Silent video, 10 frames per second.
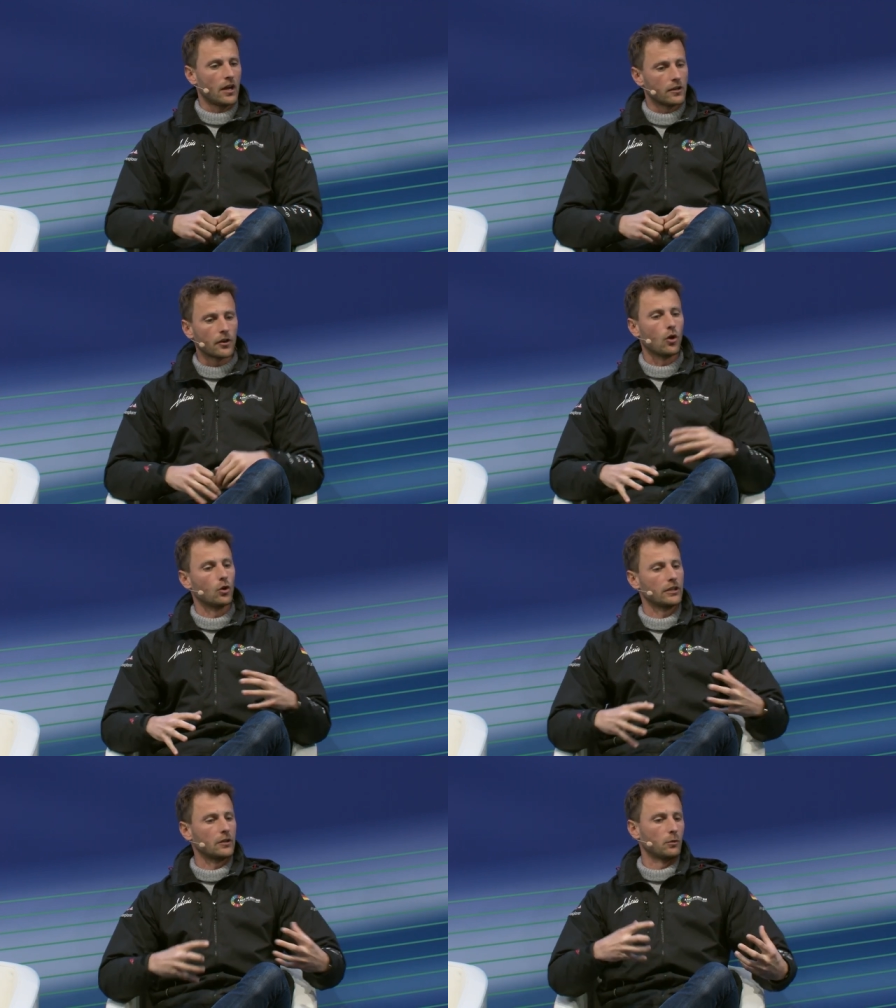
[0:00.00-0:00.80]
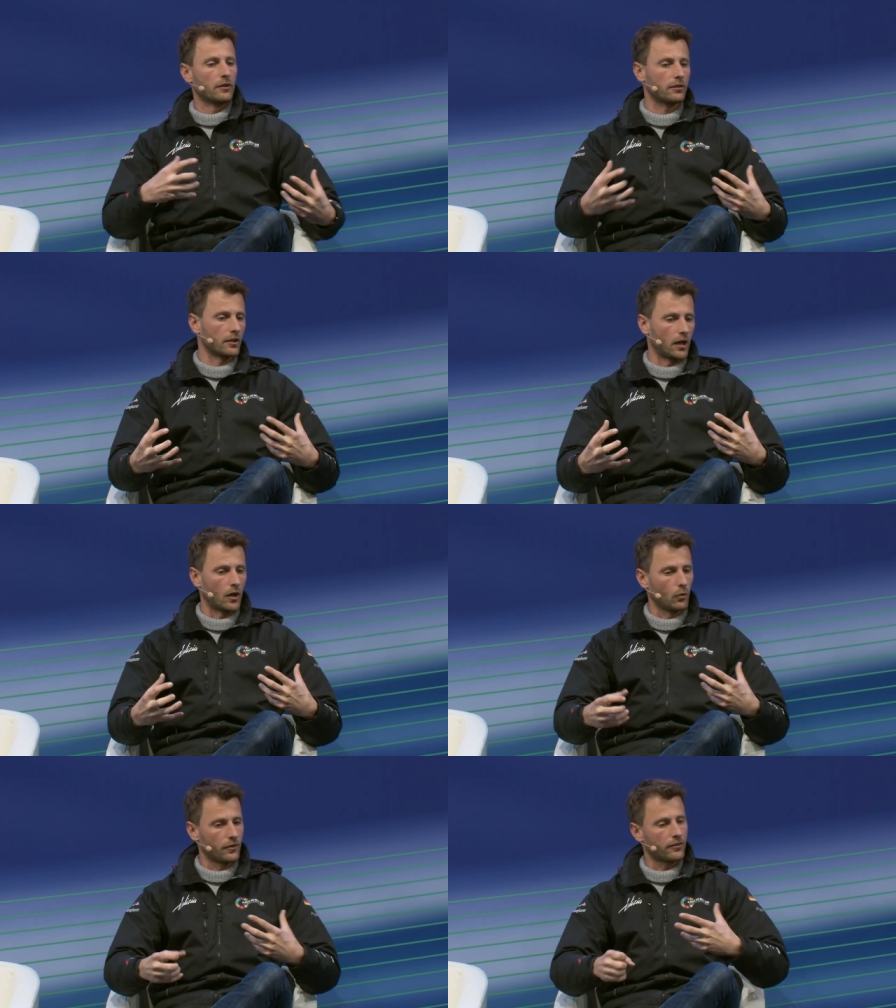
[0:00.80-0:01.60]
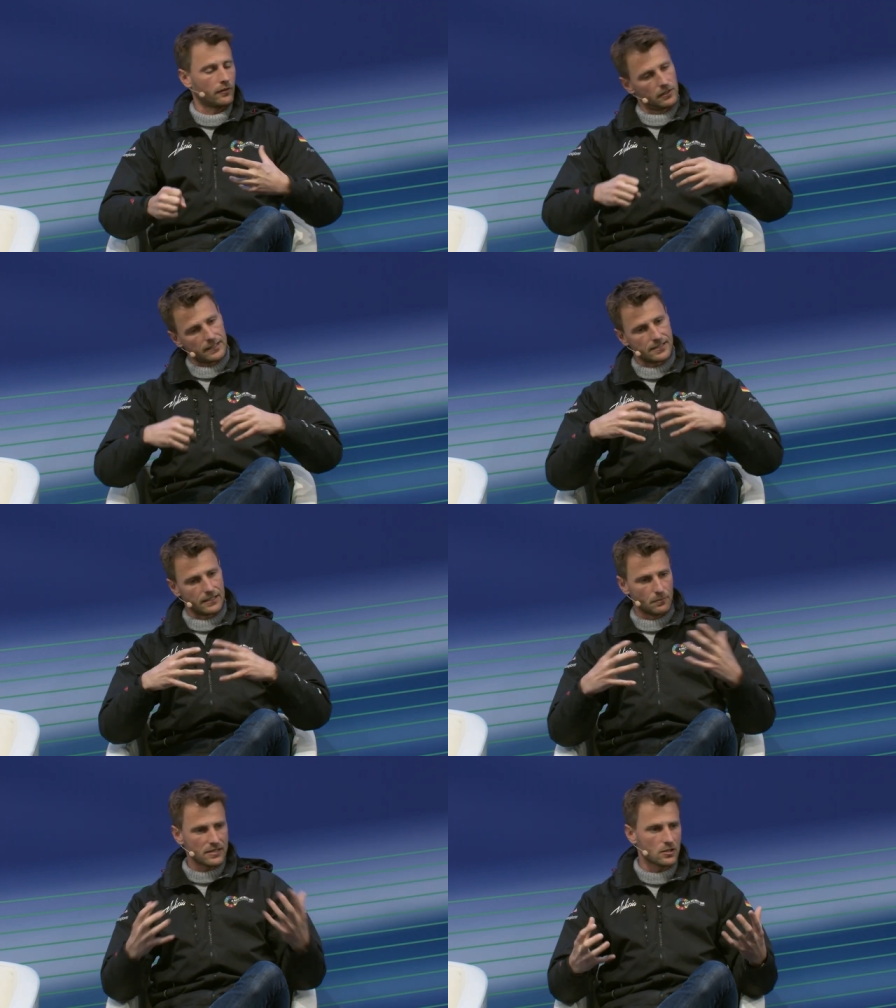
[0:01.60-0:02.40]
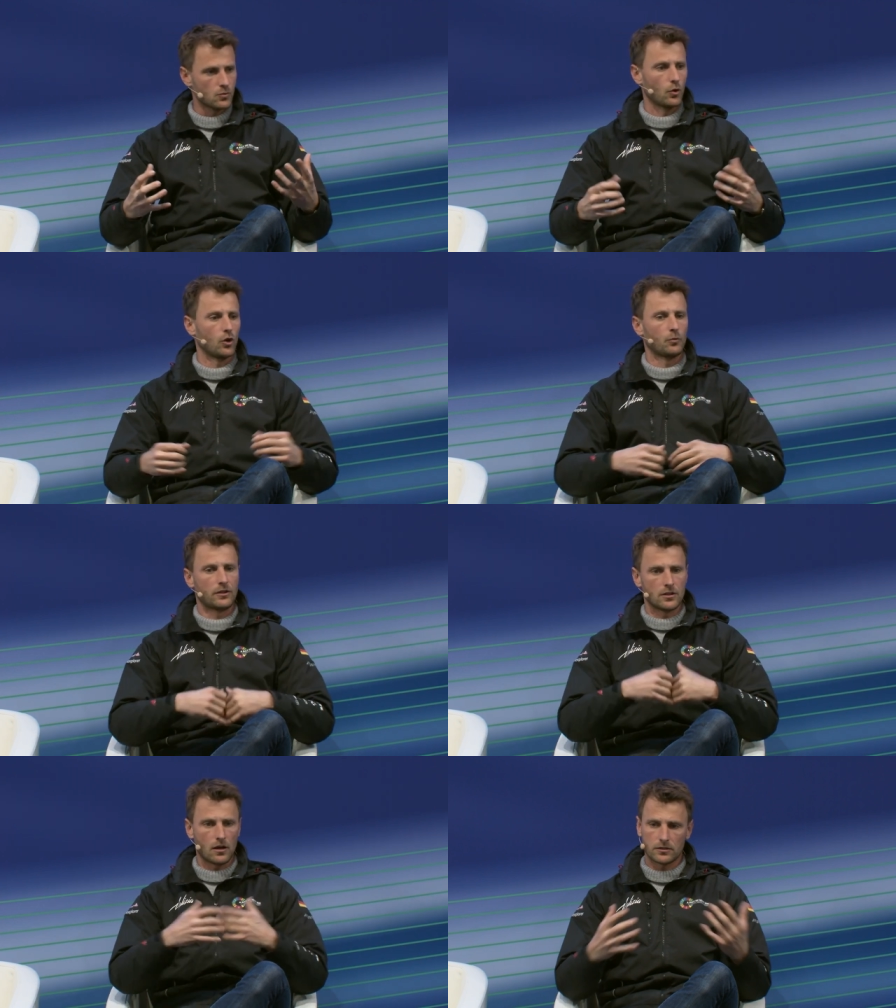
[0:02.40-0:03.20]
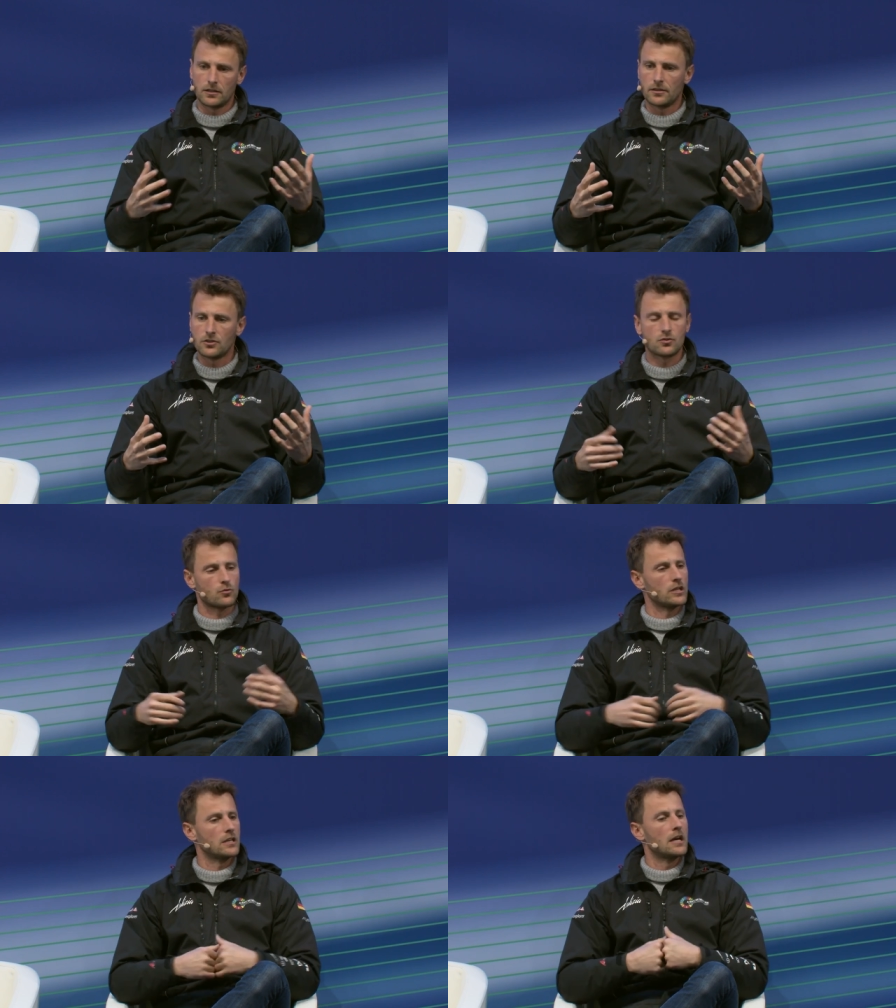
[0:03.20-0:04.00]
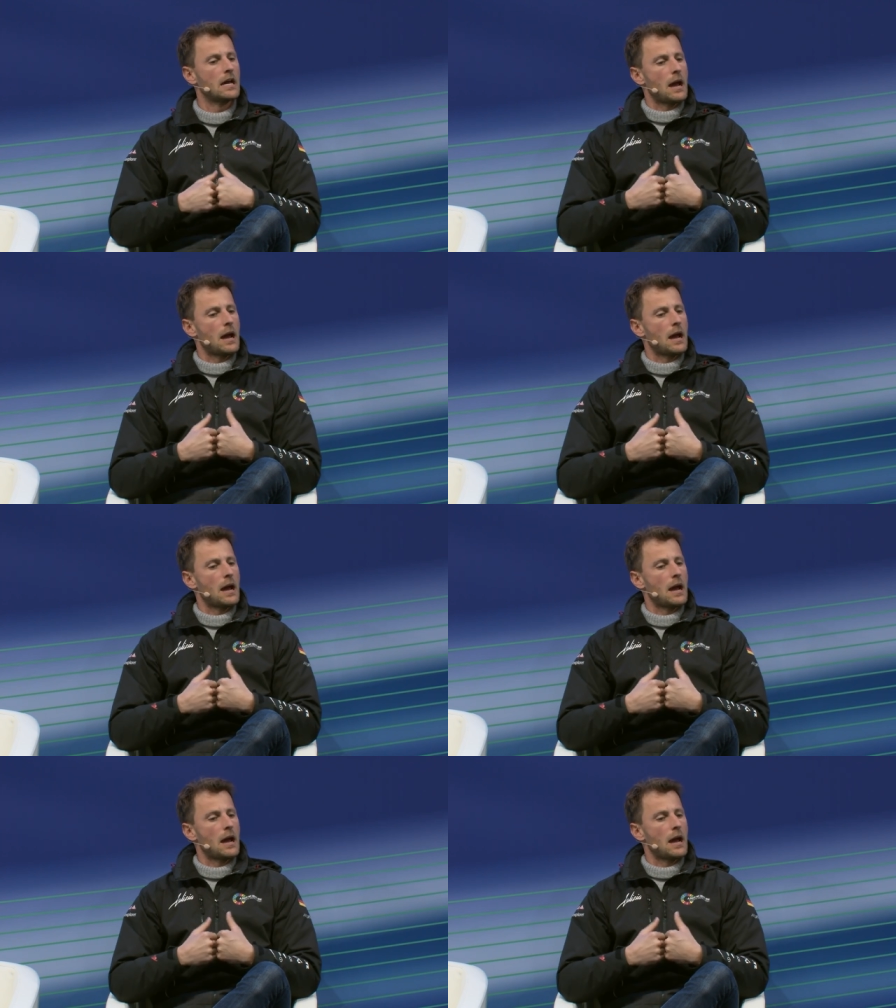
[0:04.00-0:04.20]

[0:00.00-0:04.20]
not only with, uh, with let's say, the business world, with the yachting industry,